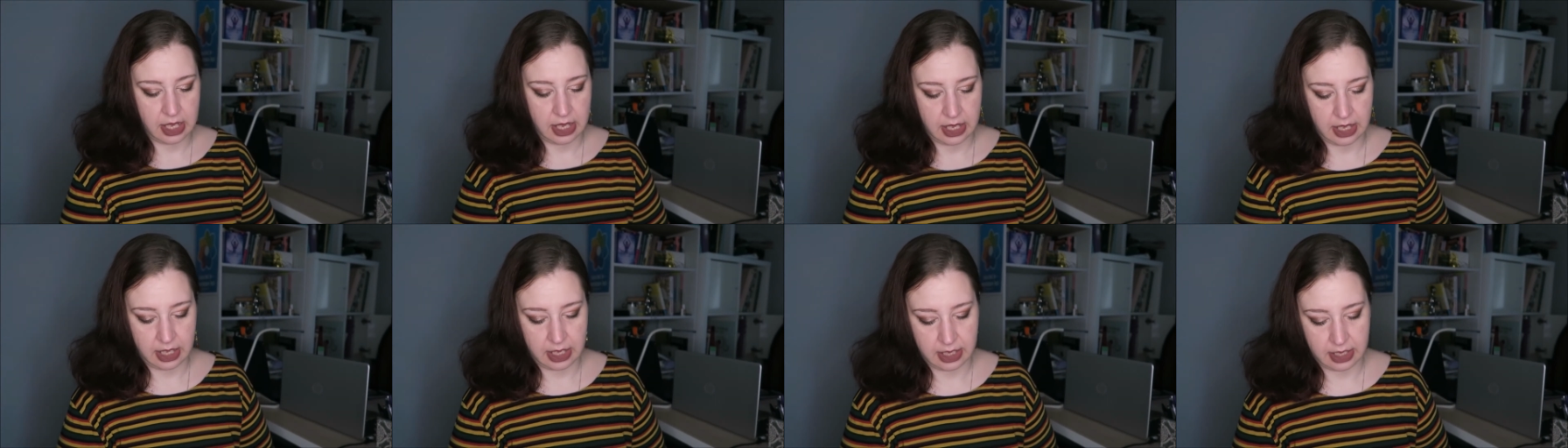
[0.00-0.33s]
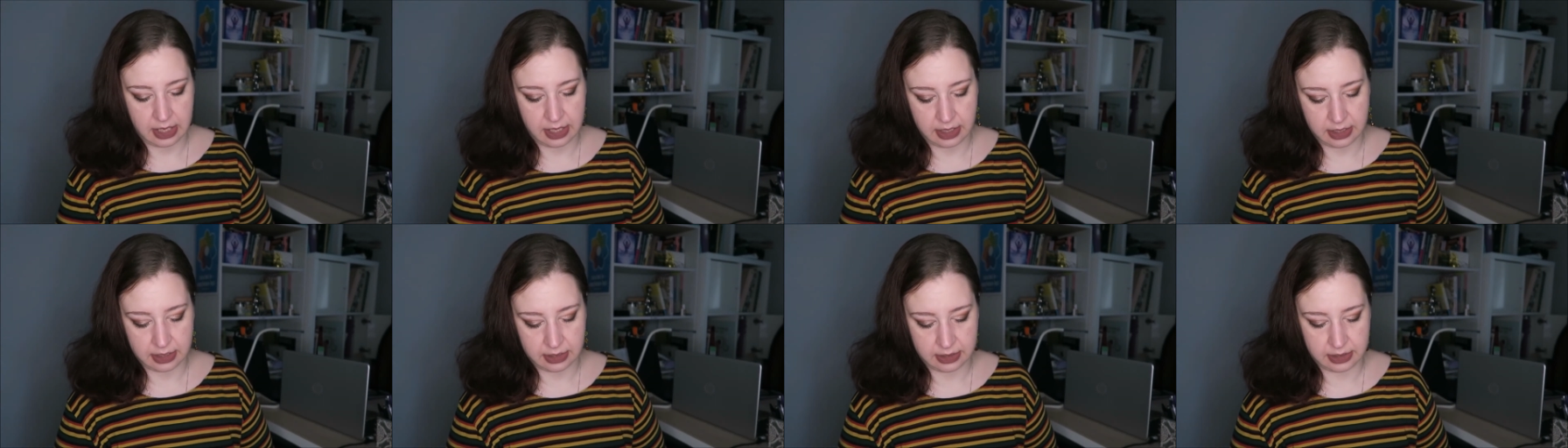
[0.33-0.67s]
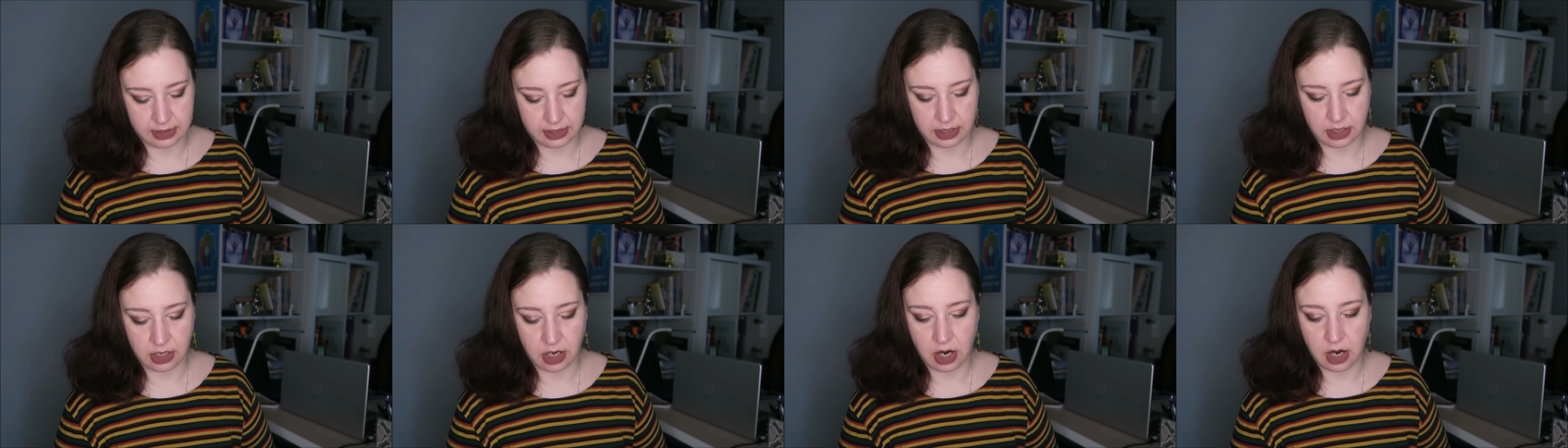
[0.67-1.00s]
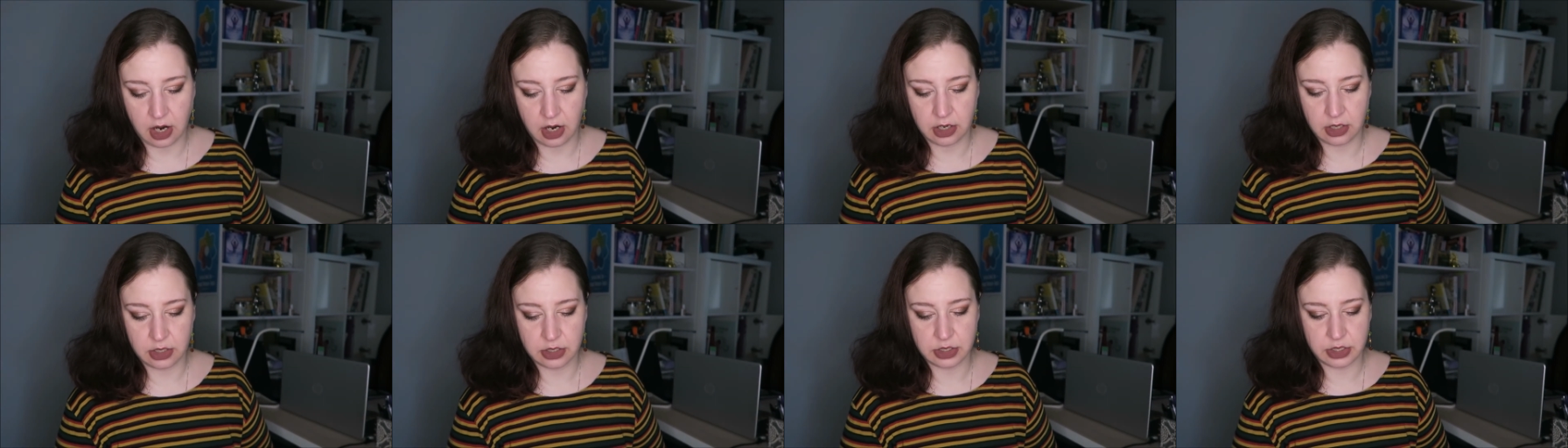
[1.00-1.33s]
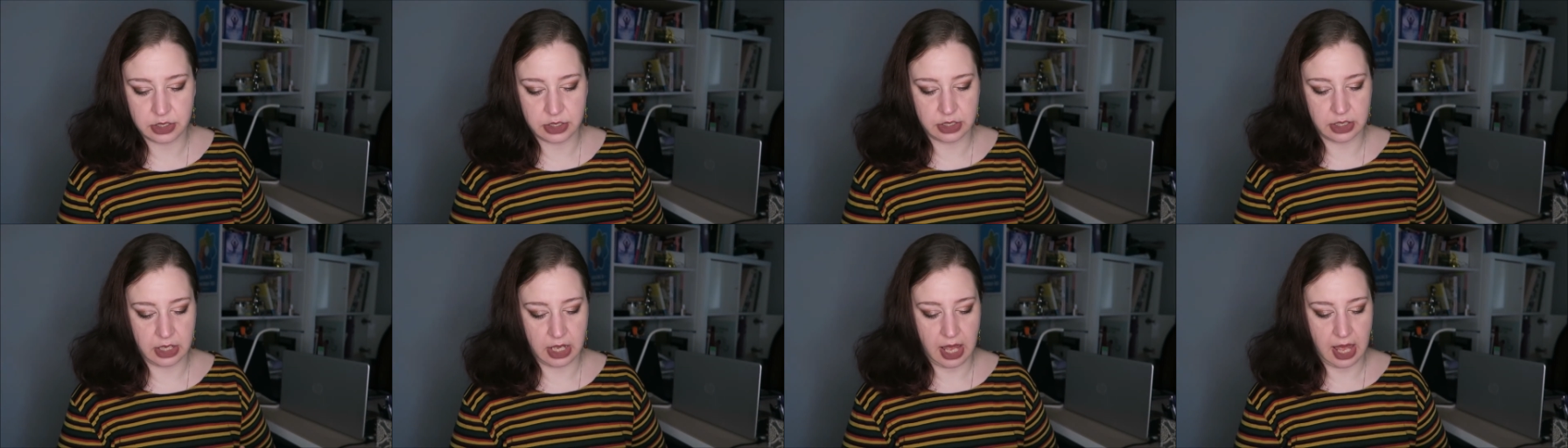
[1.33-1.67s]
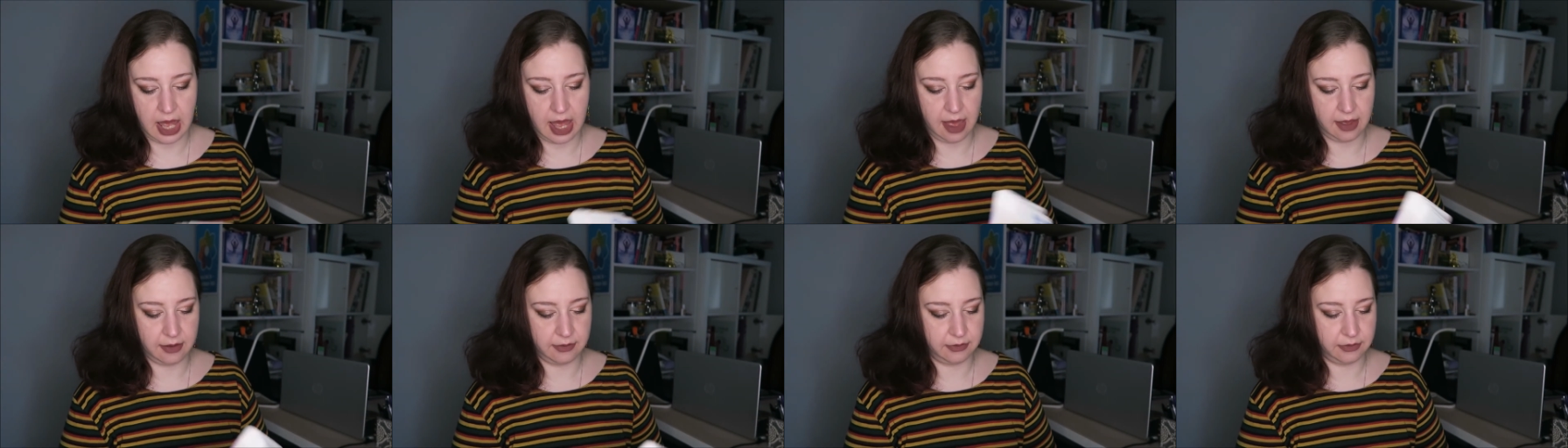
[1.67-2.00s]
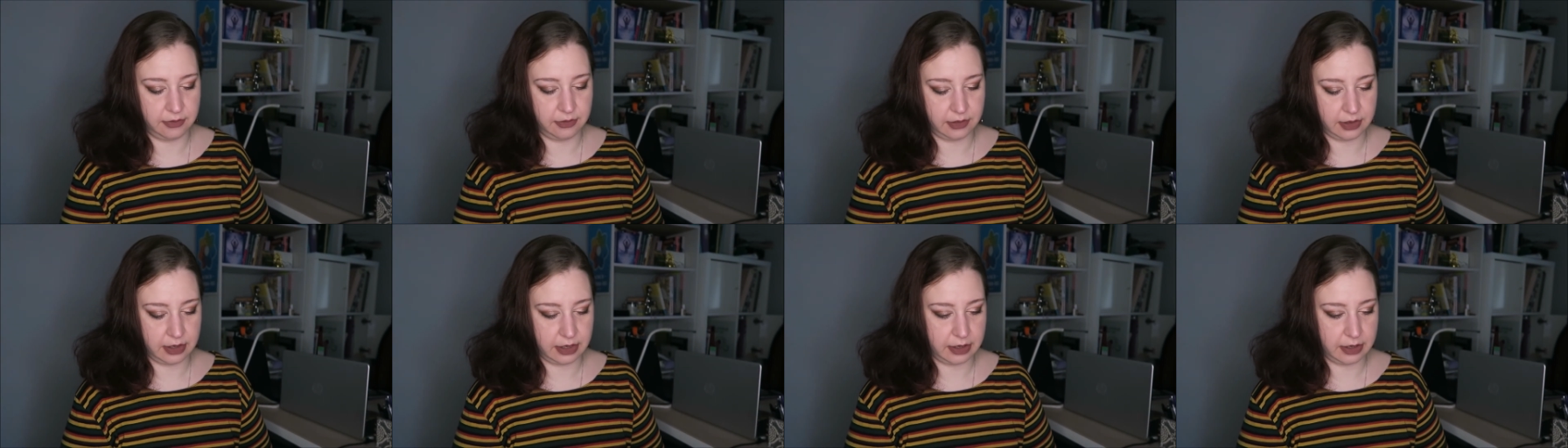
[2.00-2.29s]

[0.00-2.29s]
The cards have